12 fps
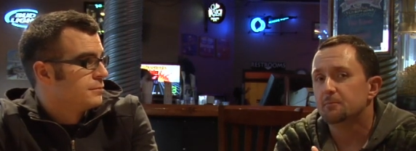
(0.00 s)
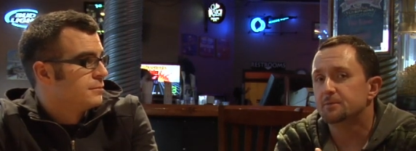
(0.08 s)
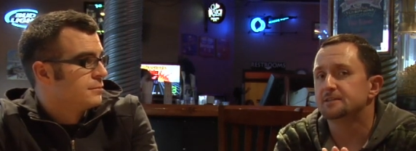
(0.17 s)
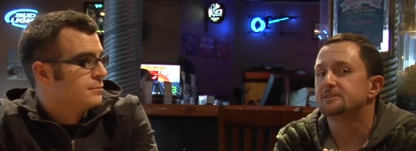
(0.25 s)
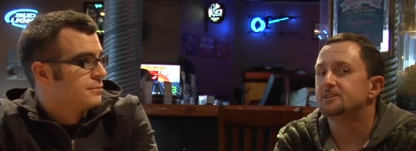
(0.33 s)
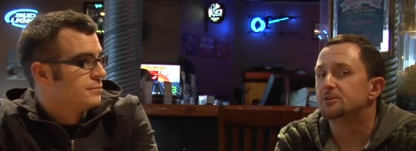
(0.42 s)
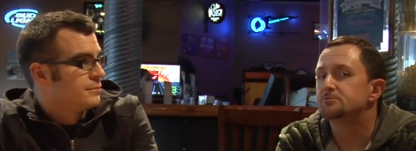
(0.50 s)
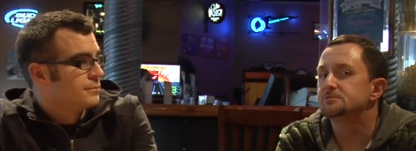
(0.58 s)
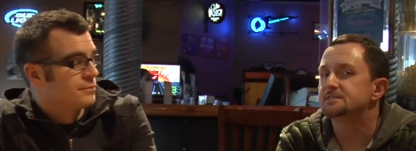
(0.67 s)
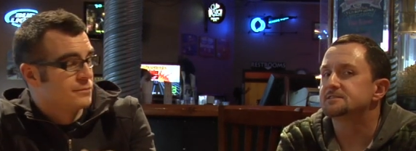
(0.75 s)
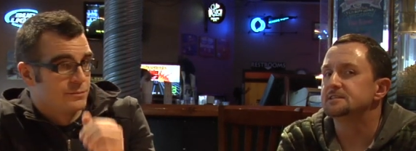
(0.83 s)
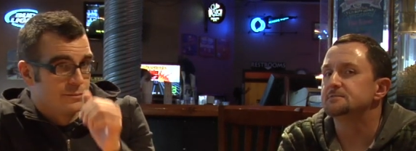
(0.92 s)
Speaker 1: But those
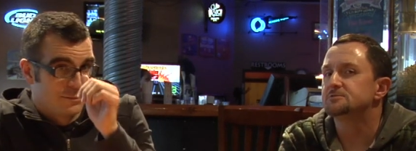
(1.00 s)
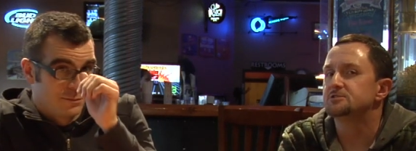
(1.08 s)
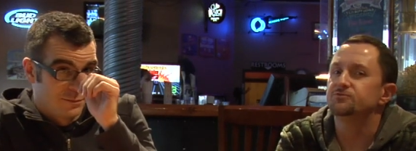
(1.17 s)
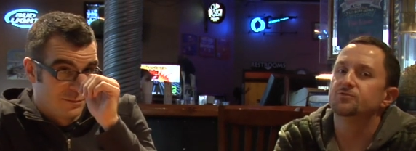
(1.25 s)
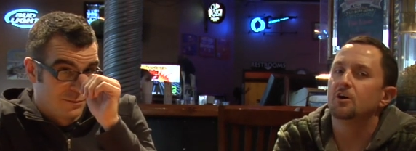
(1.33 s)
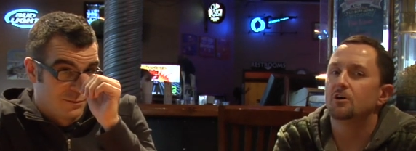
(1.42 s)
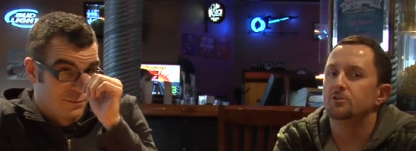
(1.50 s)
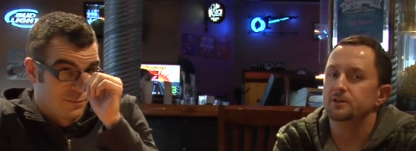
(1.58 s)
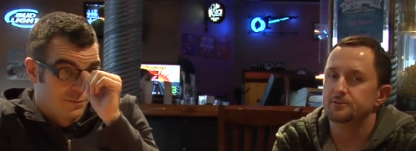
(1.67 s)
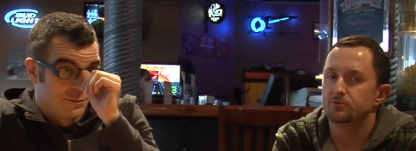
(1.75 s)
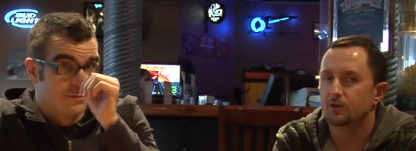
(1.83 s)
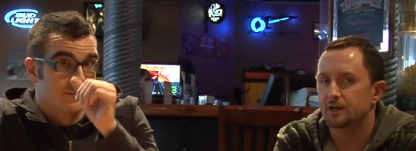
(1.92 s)
seem to fall
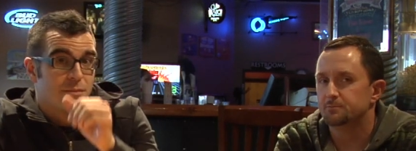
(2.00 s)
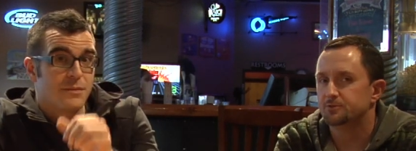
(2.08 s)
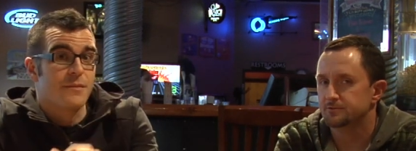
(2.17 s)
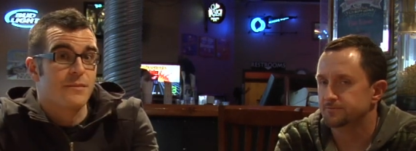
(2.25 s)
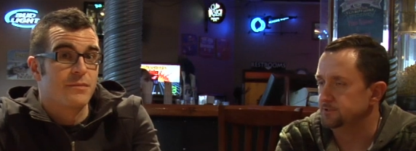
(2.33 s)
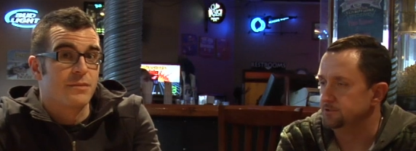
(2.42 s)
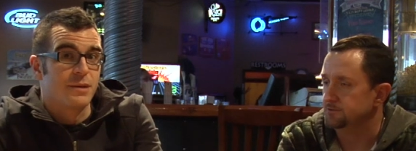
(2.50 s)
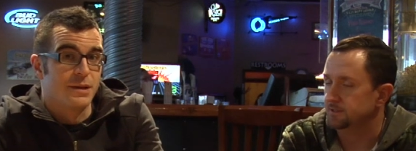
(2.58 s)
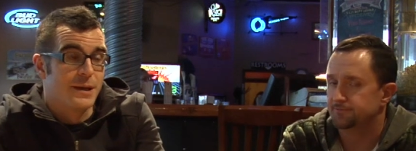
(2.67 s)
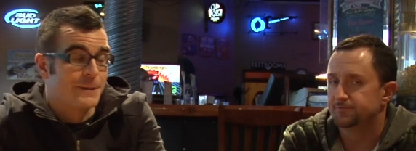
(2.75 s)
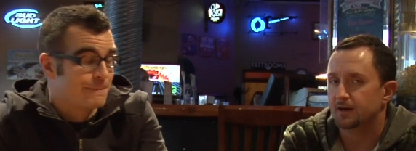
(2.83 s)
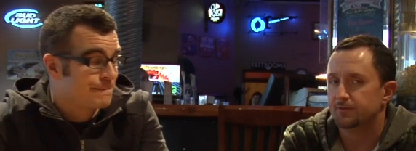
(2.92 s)
in the right purview of,
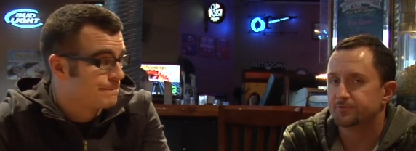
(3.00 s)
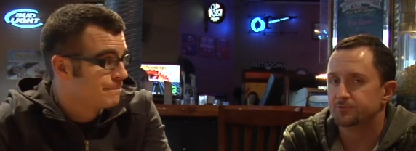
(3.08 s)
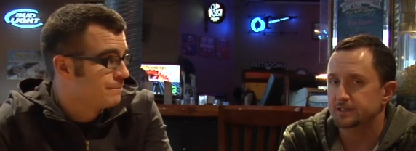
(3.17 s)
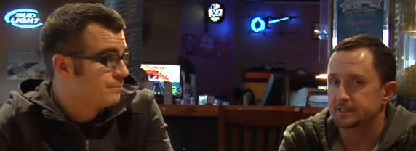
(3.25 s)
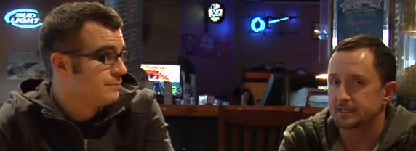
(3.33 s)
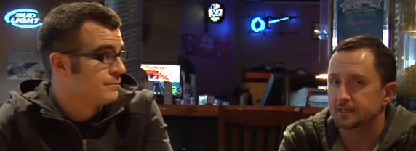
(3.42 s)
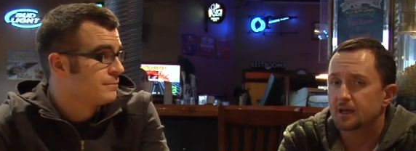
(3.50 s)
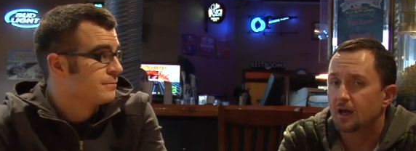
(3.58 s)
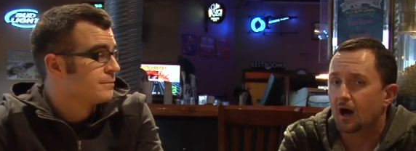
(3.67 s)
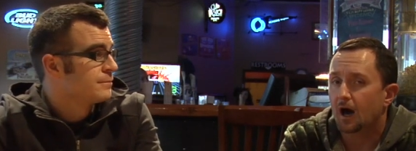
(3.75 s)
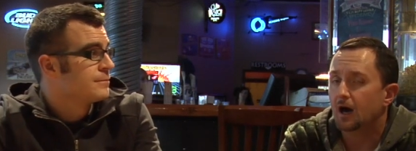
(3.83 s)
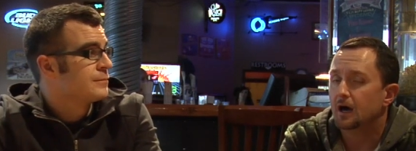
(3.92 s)
yeah. of 3D.
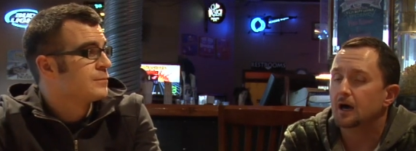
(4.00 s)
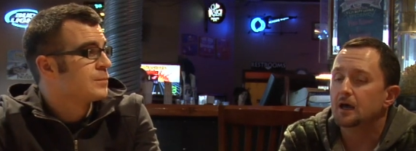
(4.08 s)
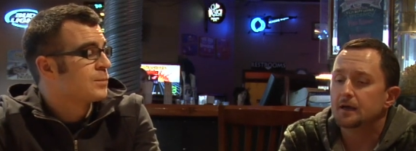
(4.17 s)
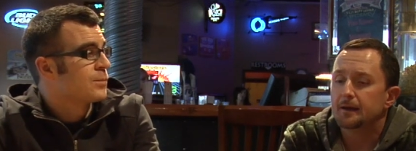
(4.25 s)
Uh,